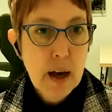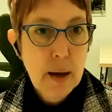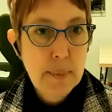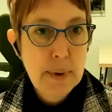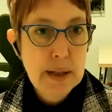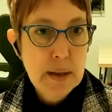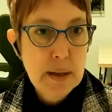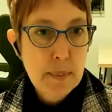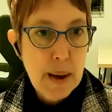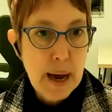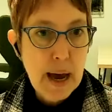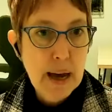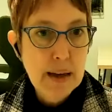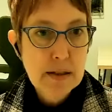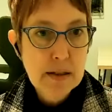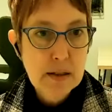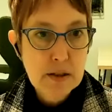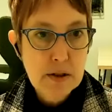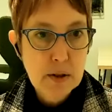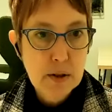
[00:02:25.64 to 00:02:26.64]
in the past.
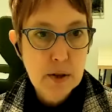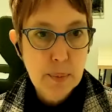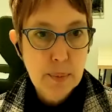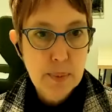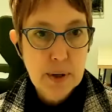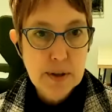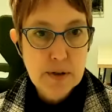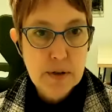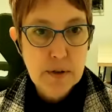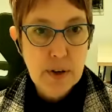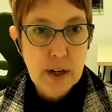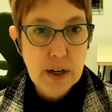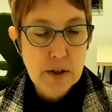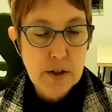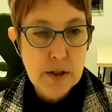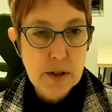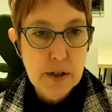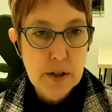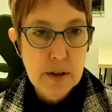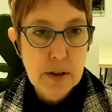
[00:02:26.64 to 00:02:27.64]
Historic
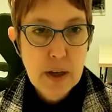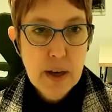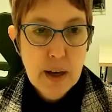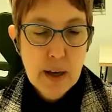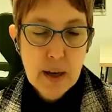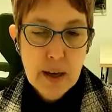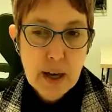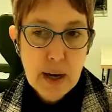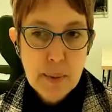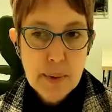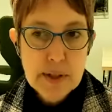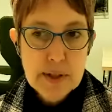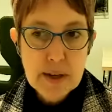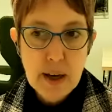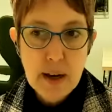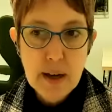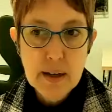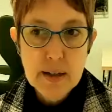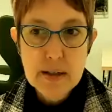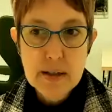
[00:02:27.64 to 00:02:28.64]
preservation, I would
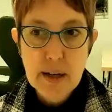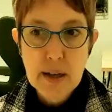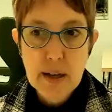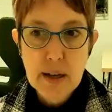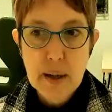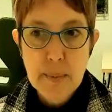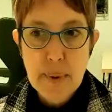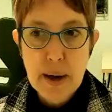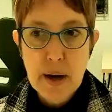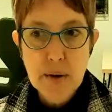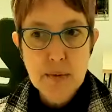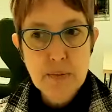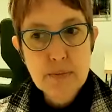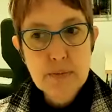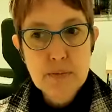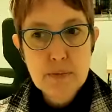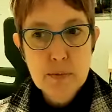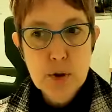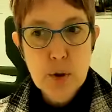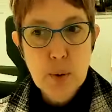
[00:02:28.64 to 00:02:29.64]
say, until about
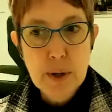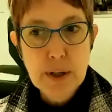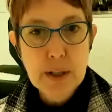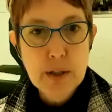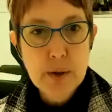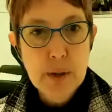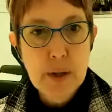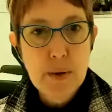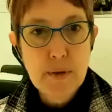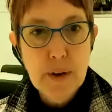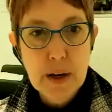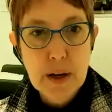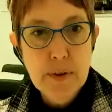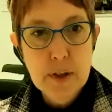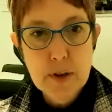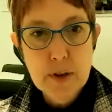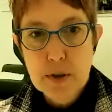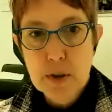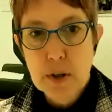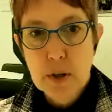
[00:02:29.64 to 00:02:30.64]
20, 25
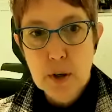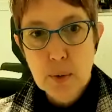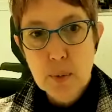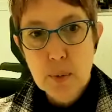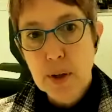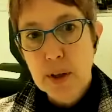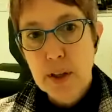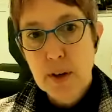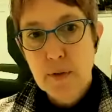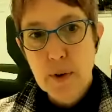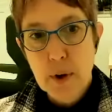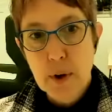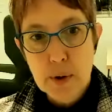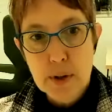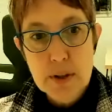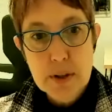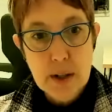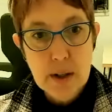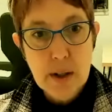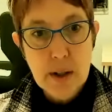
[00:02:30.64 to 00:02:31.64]
years ago, really
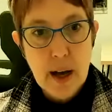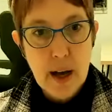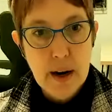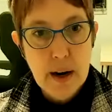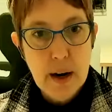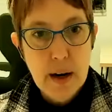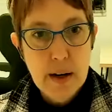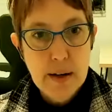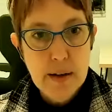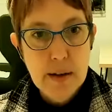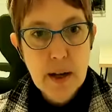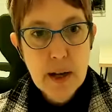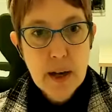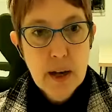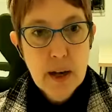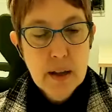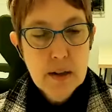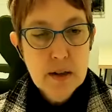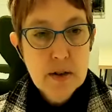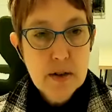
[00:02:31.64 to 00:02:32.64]
focused a lot on
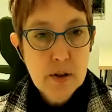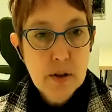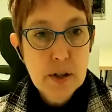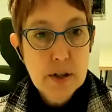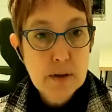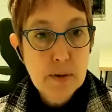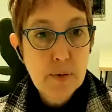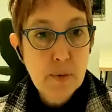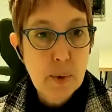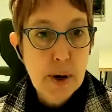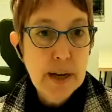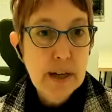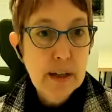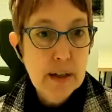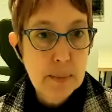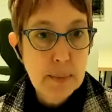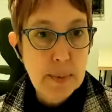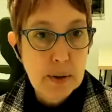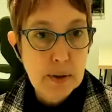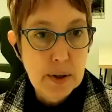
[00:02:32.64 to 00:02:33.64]
the stories of white
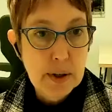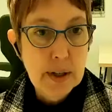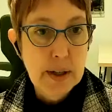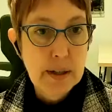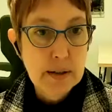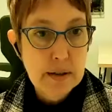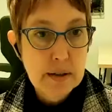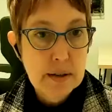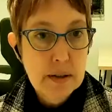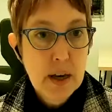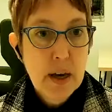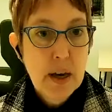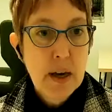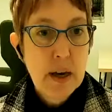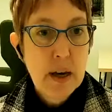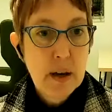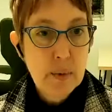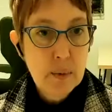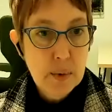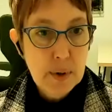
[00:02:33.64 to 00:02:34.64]
communities.
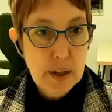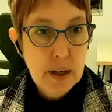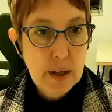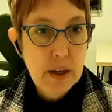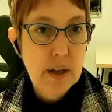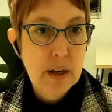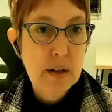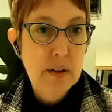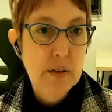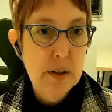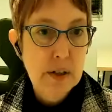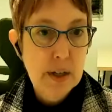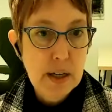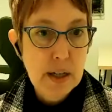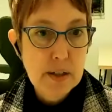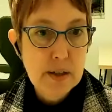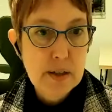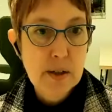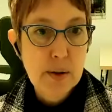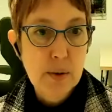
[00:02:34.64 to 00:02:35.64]
And we are
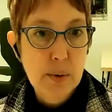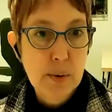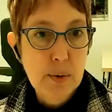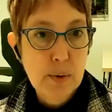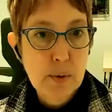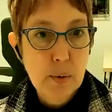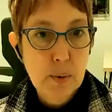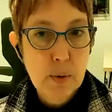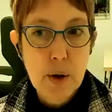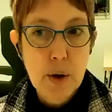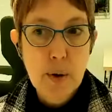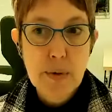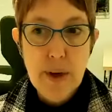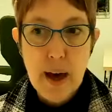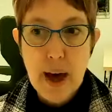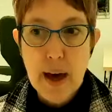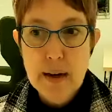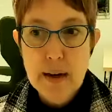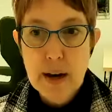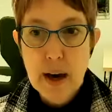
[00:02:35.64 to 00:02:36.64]
looking to grow
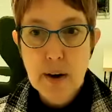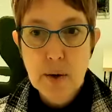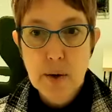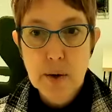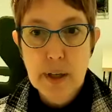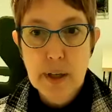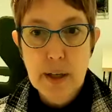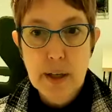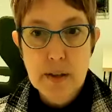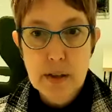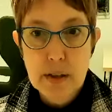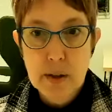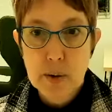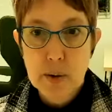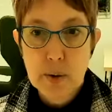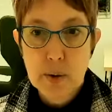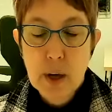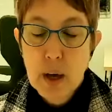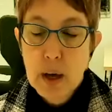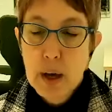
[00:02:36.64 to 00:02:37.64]
that not only
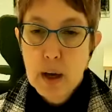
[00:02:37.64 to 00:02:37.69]
to